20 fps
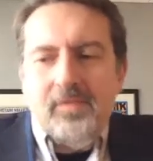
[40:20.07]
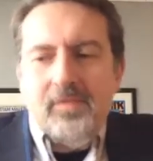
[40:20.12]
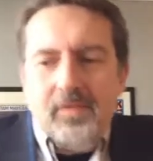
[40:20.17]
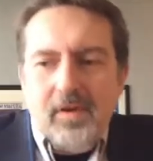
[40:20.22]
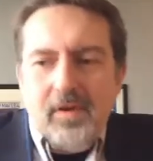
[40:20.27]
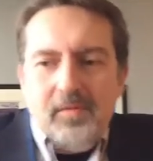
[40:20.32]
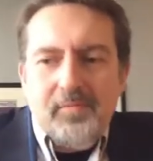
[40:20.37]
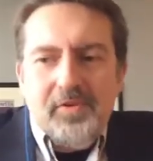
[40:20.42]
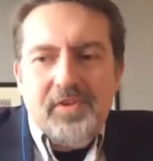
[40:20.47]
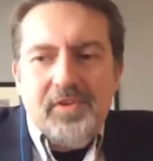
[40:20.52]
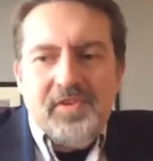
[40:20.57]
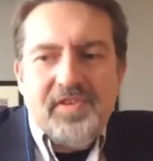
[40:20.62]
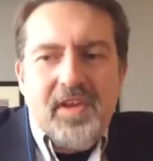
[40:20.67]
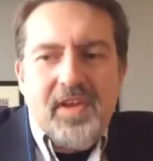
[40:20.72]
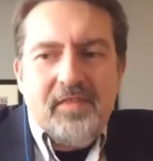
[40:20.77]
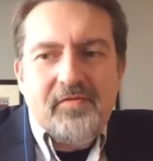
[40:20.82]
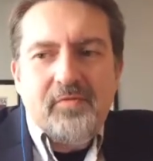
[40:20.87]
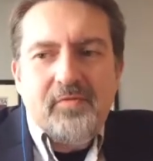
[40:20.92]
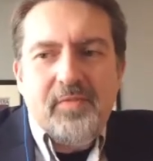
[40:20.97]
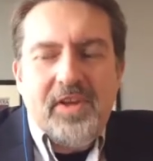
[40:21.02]
companies
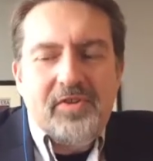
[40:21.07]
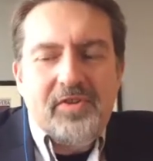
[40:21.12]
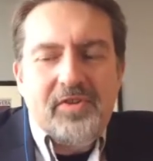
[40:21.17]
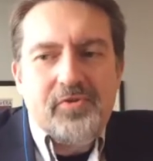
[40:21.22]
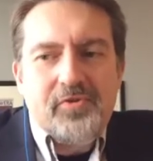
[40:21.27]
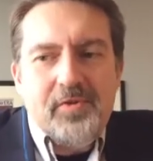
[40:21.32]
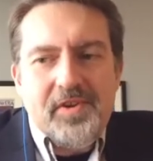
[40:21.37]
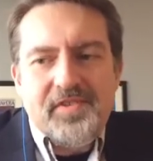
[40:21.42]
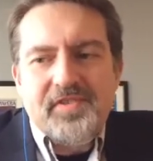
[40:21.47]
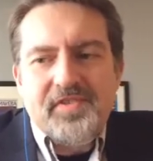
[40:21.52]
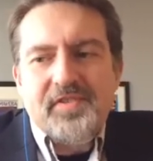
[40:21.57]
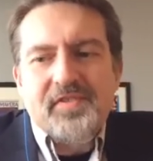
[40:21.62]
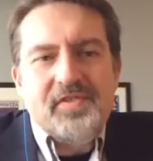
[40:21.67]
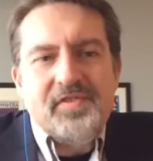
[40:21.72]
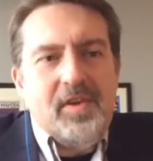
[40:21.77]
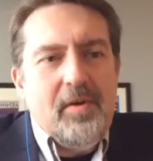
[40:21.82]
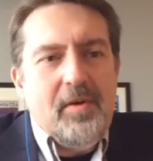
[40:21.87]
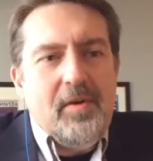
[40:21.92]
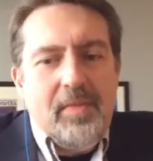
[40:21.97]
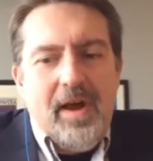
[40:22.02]
have to make choices
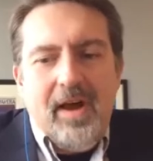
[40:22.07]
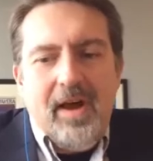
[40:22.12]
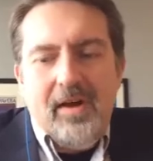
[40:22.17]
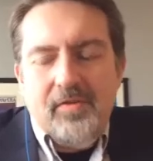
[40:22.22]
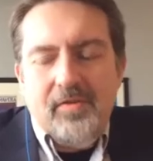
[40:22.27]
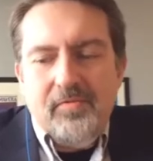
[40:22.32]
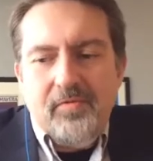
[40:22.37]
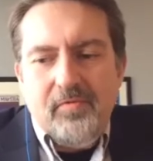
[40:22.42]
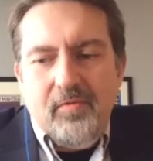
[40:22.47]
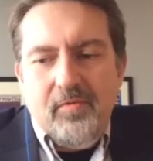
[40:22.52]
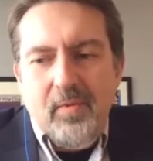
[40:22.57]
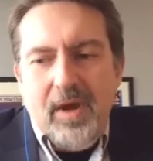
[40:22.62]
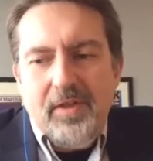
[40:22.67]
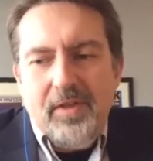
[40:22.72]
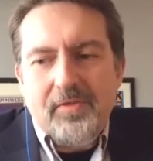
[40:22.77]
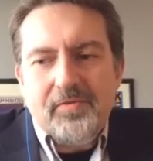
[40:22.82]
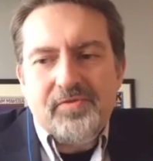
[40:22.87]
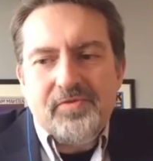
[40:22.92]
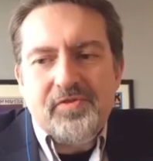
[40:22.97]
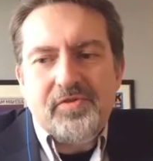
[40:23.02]
about
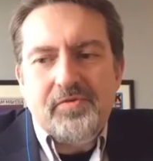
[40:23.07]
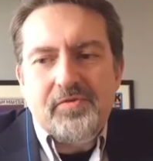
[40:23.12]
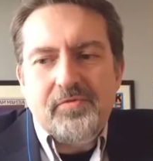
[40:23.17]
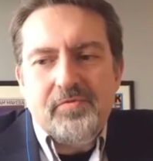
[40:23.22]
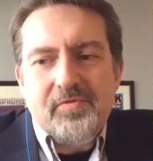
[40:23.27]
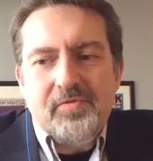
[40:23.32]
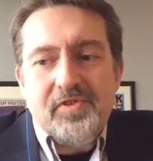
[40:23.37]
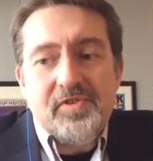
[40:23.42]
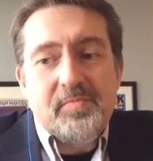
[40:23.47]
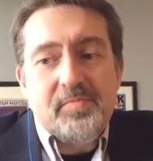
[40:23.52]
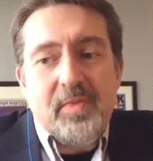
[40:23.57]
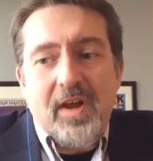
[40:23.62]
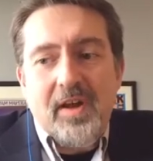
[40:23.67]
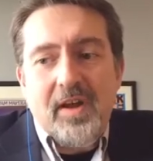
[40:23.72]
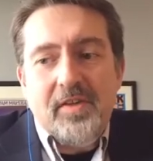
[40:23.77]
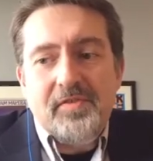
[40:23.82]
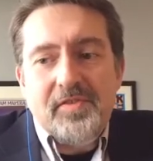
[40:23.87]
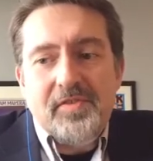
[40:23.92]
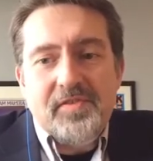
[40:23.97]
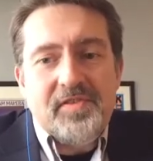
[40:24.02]
whether to
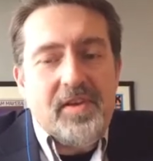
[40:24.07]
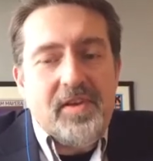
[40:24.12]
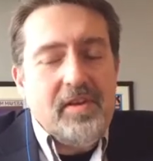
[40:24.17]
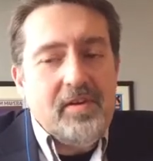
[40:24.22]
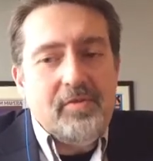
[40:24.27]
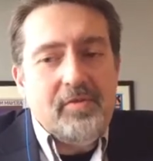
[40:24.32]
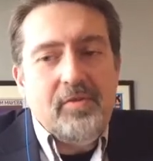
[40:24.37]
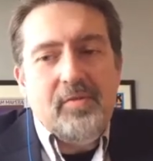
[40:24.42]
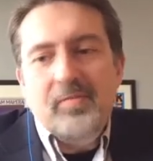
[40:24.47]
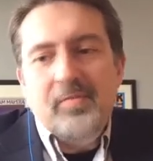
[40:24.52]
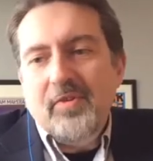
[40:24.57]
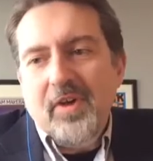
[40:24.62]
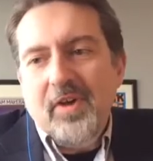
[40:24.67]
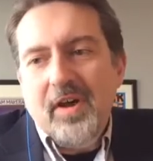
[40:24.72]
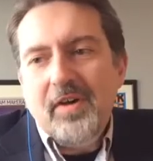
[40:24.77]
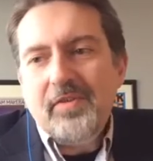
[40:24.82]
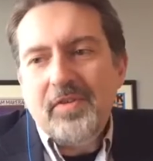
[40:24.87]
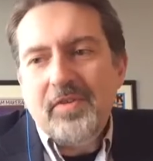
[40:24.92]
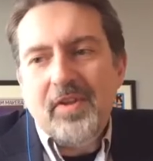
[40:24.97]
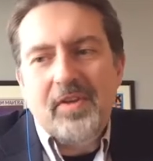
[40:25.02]
respond to, say, a global
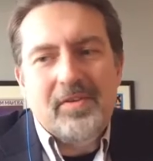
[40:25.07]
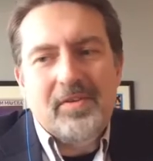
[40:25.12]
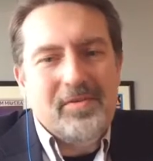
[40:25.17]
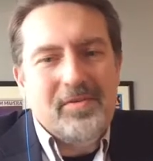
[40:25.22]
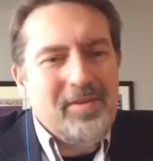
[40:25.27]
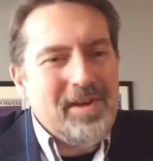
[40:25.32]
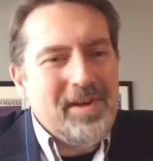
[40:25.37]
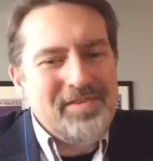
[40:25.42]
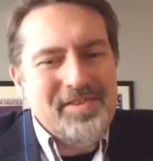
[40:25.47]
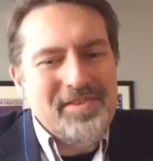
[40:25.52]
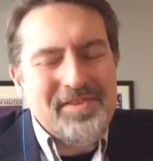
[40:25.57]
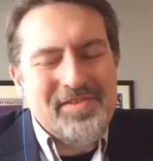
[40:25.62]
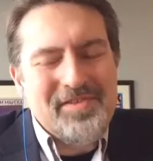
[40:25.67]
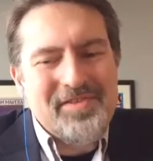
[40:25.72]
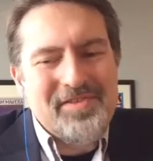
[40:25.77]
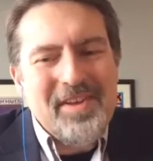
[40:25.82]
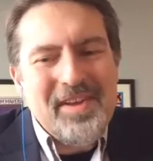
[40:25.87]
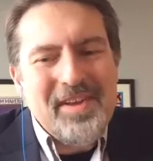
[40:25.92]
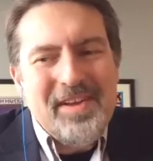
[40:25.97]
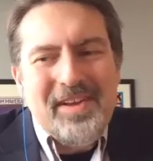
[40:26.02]
health
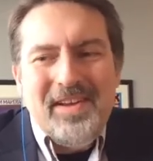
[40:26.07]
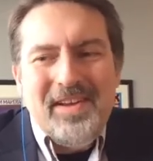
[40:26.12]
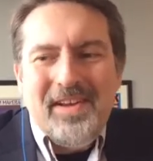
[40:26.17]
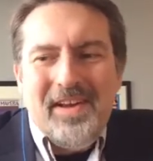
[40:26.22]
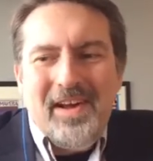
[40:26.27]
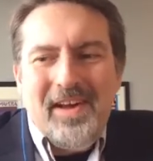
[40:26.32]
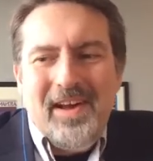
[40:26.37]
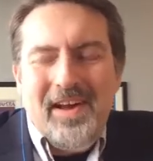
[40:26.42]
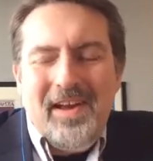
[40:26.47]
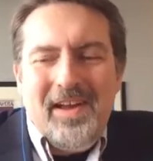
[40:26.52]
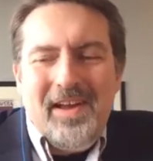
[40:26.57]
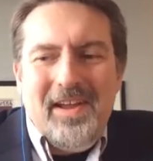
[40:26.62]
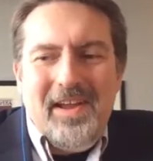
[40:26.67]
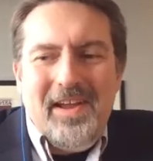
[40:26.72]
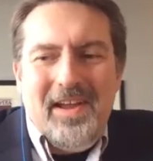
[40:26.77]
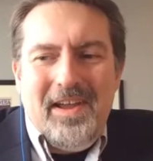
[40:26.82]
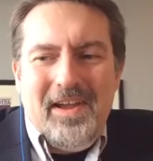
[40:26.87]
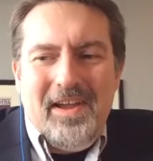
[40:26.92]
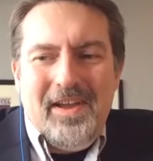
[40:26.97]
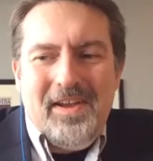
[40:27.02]
crisis,
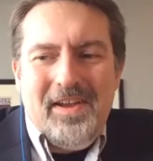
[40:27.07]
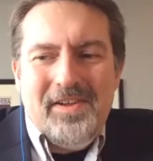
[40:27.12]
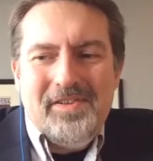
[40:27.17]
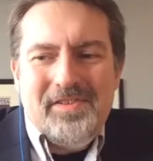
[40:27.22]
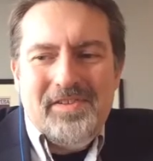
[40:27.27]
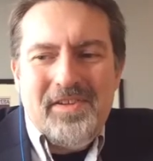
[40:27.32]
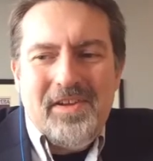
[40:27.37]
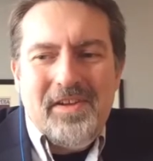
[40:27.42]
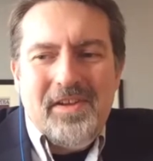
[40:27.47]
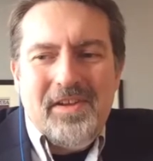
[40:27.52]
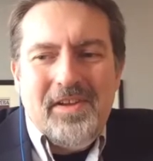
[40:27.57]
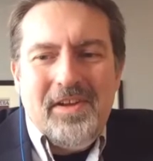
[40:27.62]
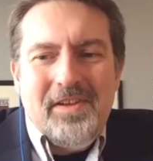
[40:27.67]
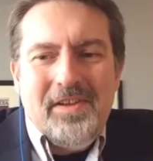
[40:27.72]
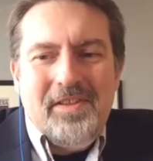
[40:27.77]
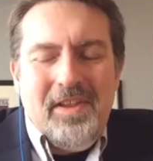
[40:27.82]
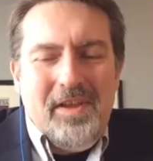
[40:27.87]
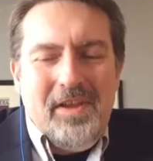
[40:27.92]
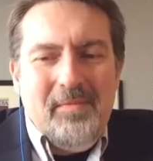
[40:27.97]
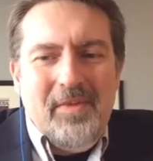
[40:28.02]
and
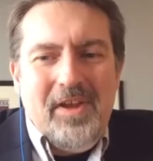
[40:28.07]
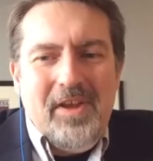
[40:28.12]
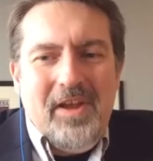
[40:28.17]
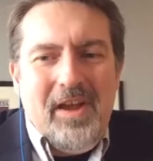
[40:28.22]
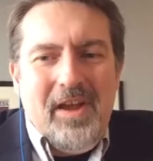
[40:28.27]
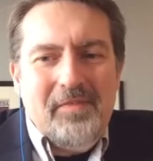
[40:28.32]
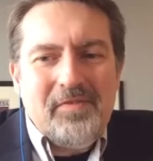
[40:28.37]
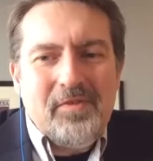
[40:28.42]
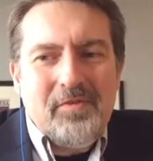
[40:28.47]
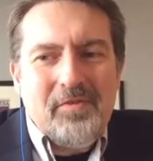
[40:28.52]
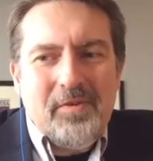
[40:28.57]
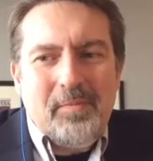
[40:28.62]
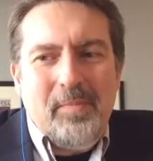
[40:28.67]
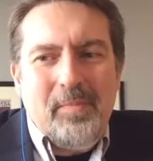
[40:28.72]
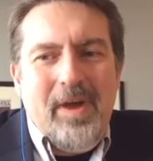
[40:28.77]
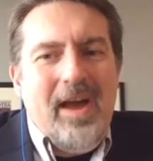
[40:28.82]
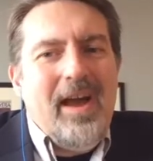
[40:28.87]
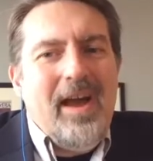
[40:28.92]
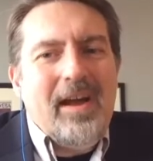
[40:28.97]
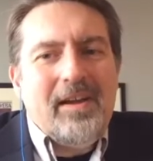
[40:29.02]
they may have to look
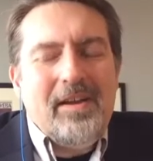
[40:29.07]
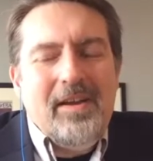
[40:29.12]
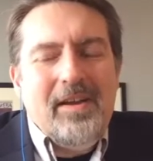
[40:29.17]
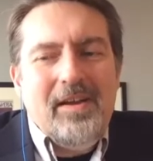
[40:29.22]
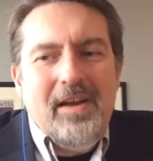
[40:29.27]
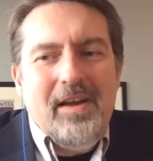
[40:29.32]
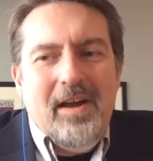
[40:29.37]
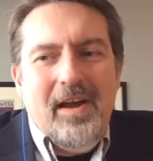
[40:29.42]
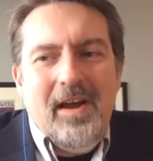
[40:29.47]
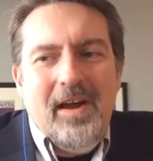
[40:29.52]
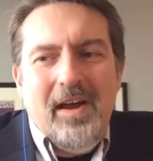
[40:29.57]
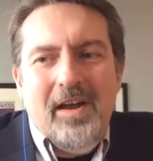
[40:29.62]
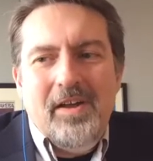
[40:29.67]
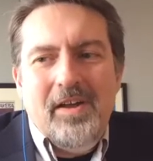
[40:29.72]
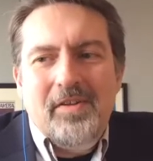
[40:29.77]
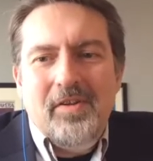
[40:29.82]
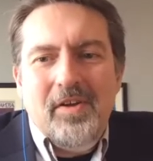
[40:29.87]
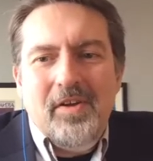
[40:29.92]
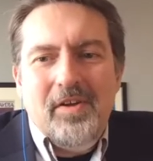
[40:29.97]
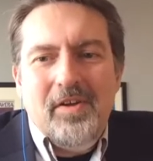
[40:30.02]
back
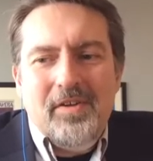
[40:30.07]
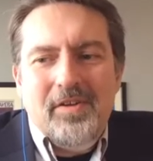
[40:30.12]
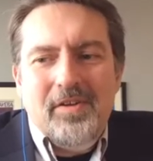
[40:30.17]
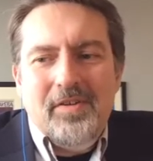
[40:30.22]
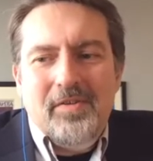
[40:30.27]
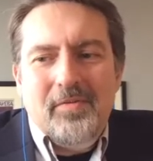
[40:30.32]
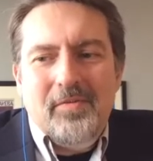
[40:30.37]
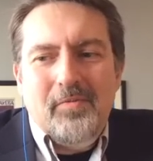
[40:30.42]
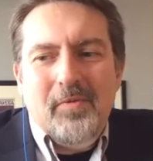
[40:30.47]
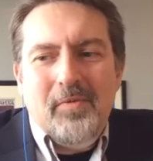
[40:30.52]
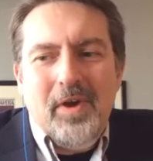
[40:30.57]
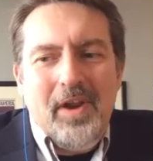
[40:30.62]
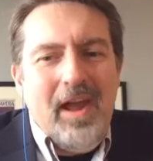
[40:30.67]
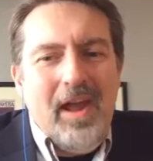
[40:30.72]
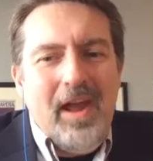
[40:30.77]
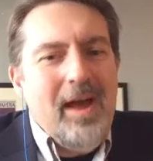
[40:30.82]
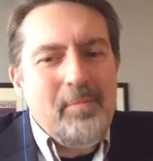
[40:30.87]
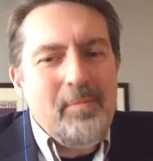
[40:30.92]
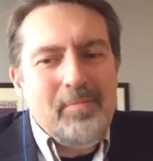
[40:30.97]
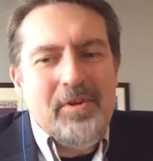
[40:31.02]
on, what
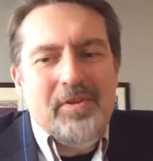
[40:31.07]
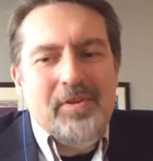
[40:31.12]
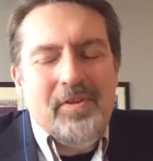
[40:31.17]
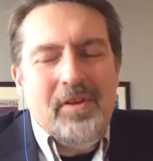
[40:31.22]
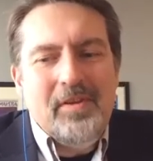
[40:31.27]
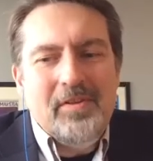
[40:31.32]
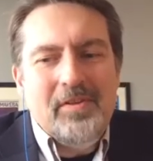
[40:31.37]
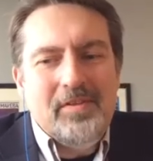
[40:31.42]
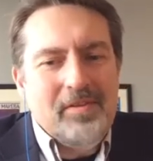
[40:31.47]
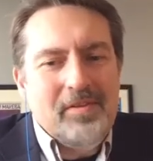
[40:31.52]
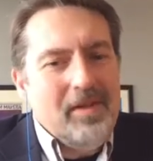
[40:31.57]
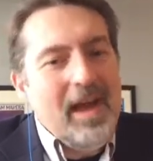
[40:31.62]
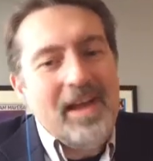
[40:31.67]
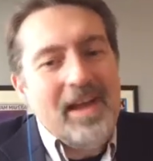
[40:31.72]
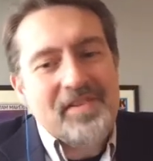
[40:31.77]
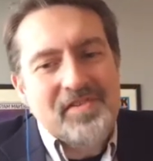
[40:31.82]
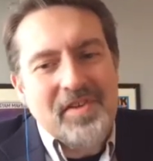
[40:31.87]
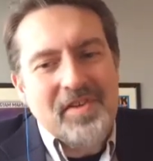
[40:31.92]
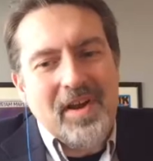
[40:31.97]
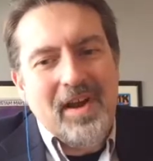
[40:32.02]
happened the
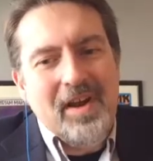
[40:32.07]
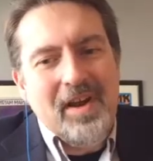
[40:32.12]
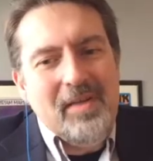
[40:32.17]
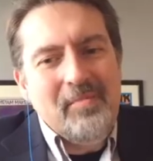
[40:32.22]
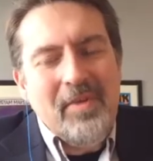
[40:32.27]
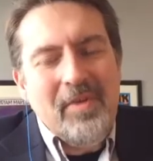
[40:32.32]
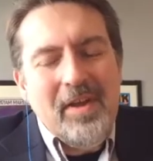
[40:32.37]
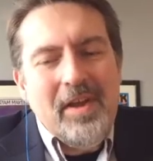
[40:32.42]
last time.